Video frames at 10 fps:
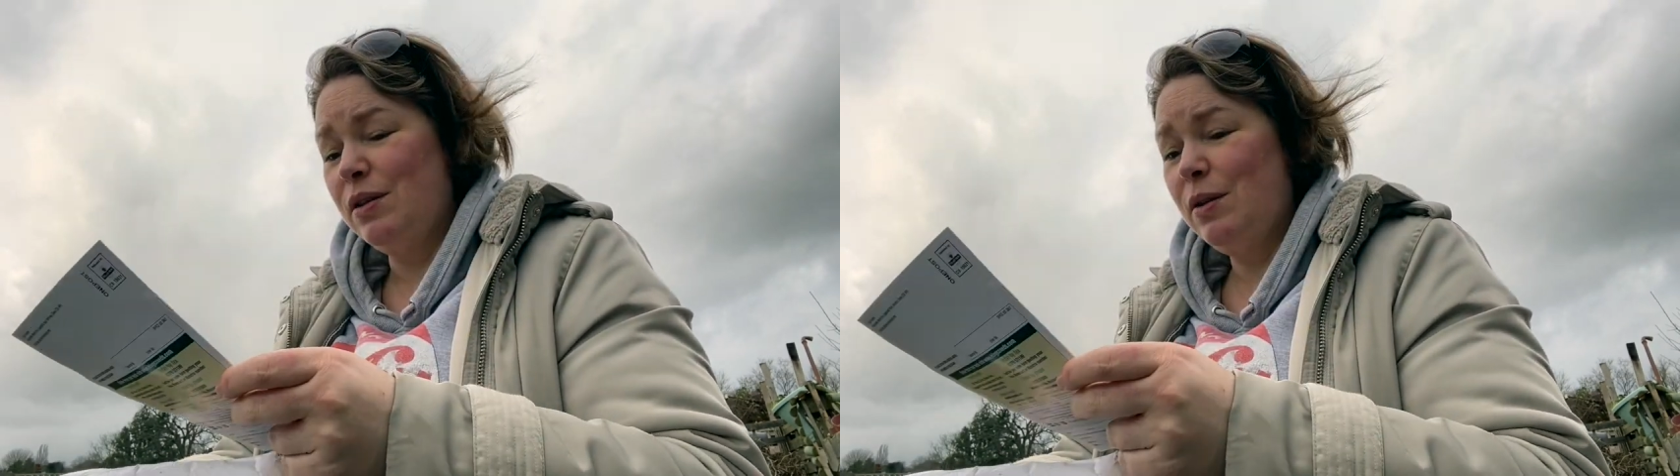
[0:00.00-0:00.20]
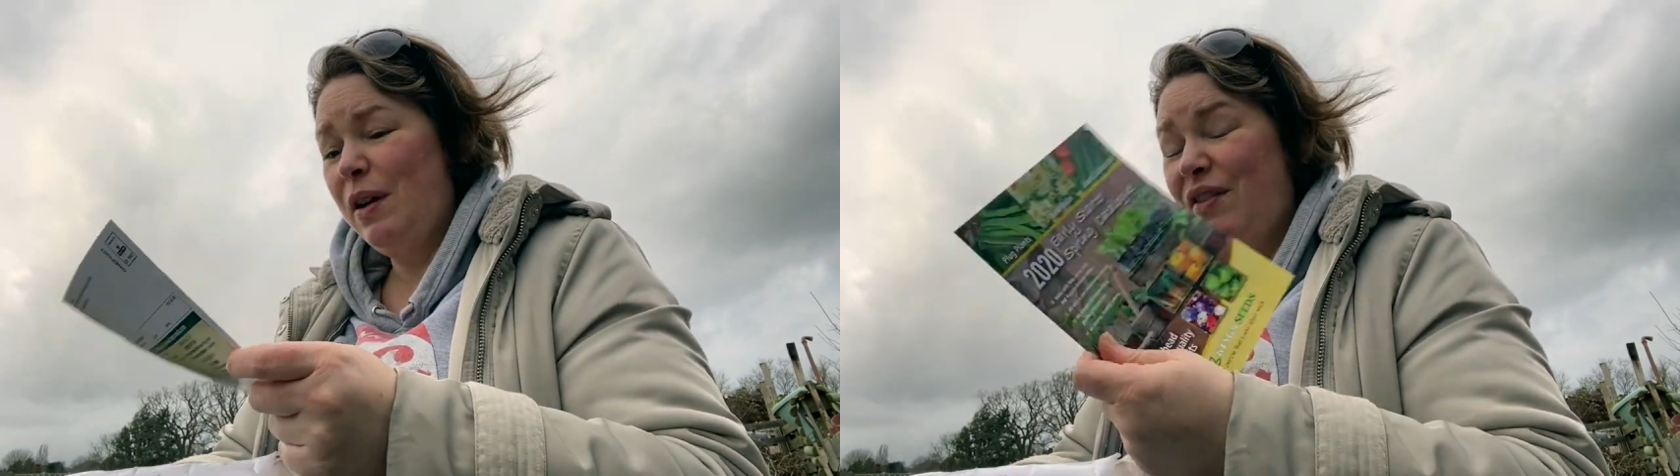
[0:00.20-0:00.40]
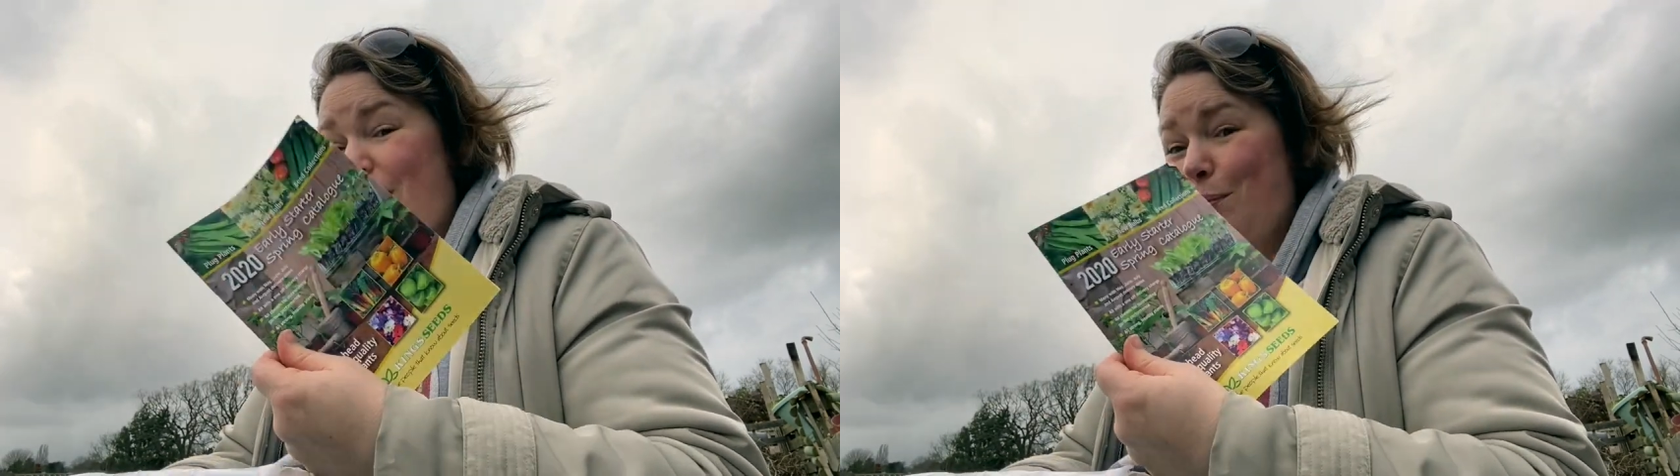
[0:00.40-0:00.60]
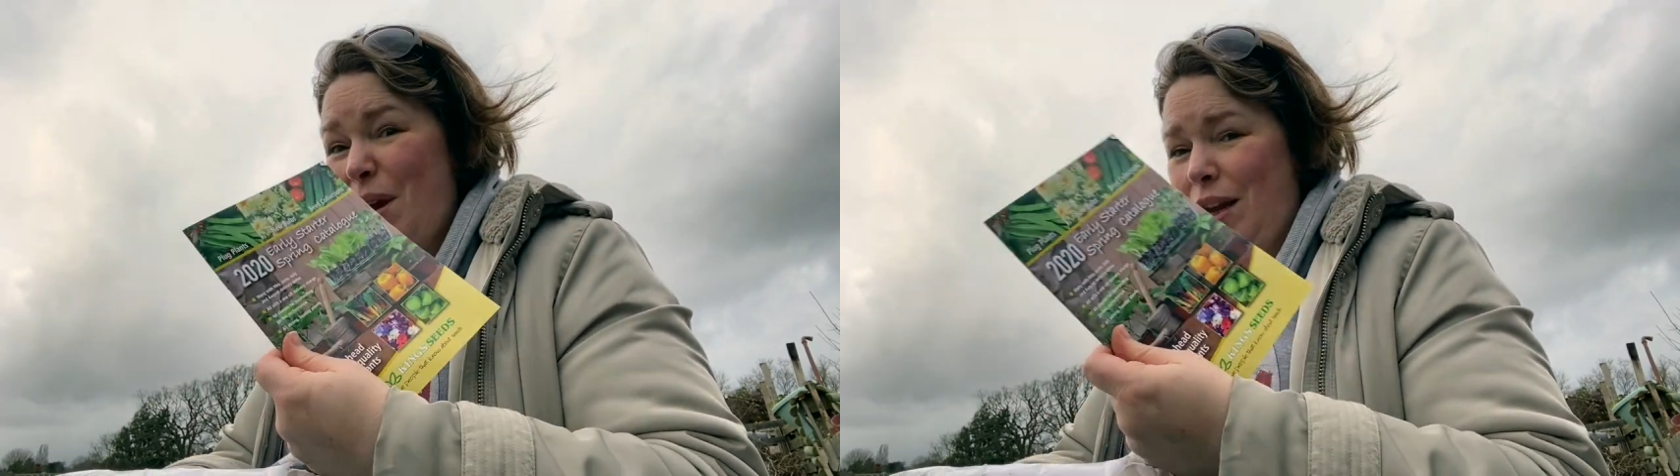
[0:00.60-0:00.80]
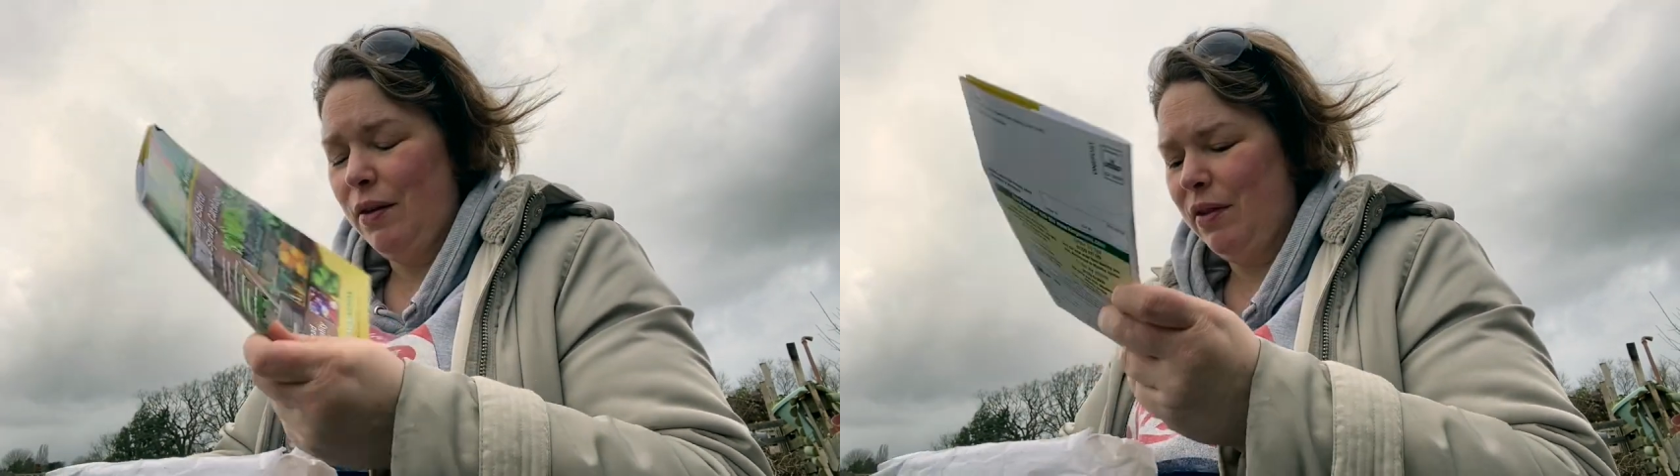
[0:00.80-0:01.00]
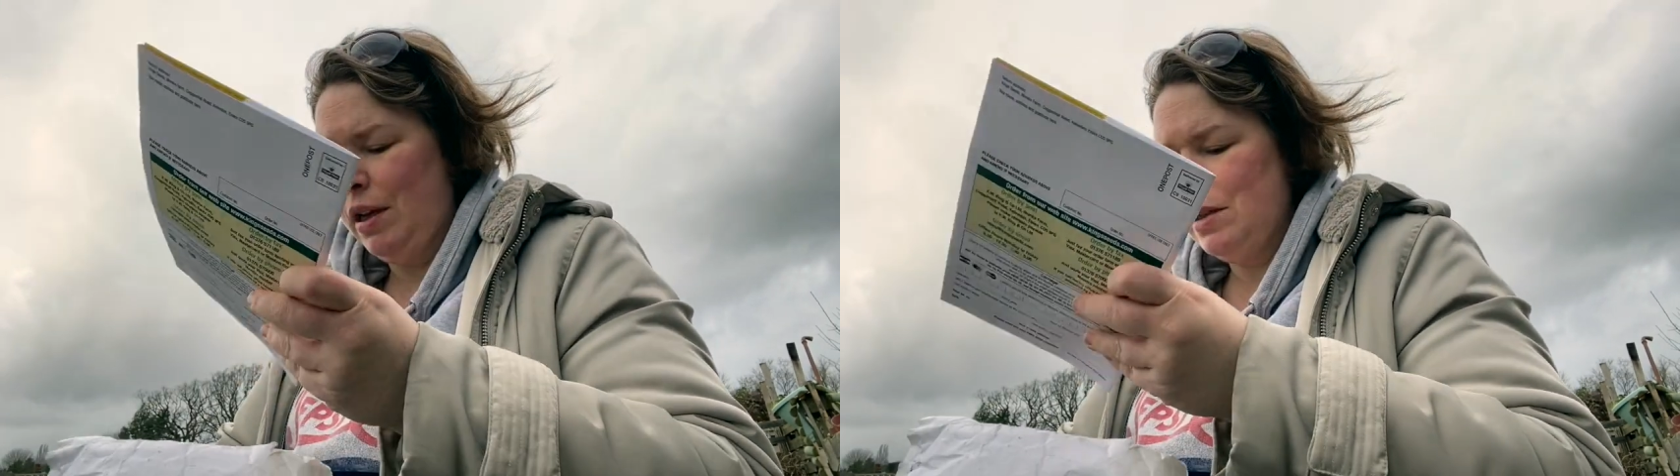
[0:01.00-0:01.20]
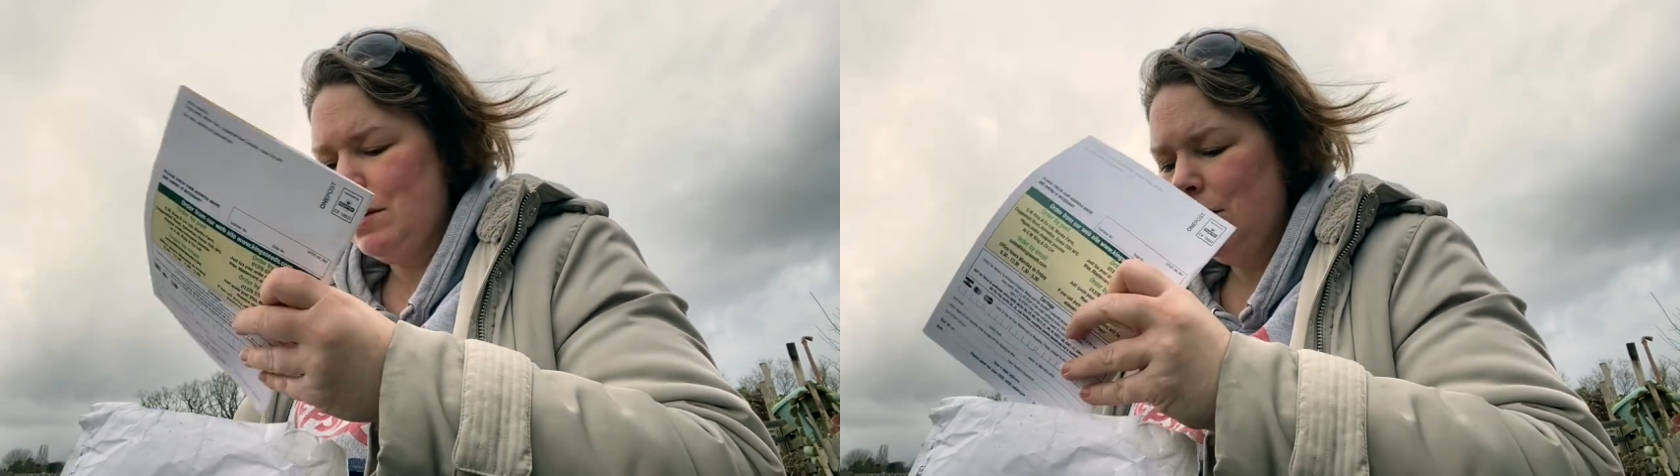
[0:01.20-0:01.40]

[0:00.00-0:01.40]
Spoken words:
so I've had many of these.